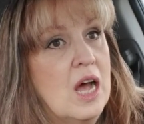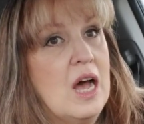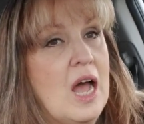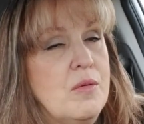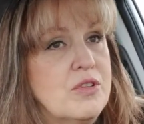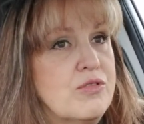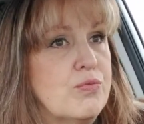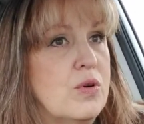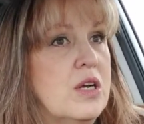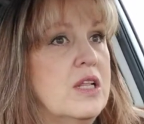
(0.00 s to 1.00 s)
I was
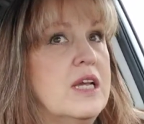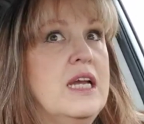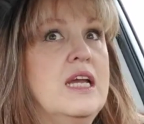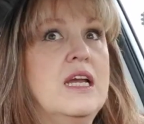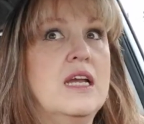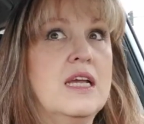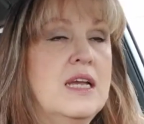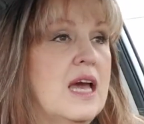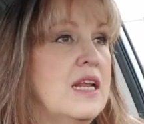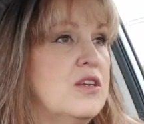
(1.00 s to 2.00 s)
really
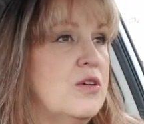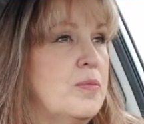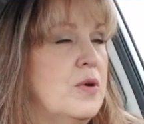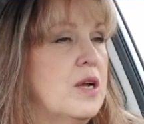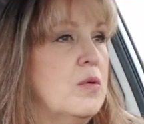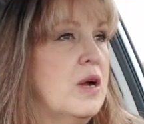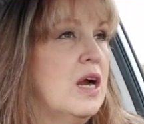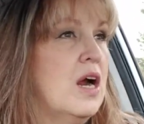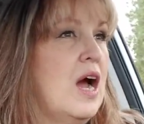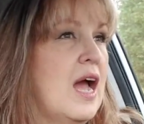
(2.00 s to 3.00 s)
getting to a point
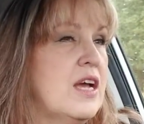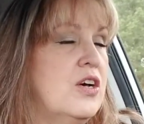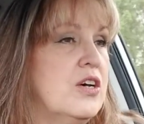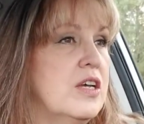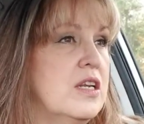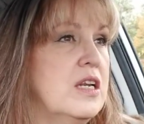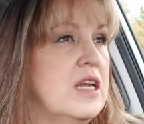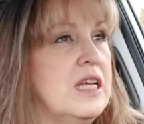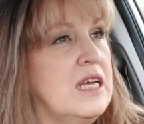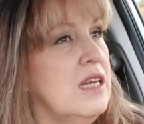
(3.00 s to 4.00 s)
where I
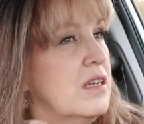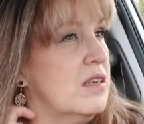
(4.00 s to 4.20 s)
couldn't eat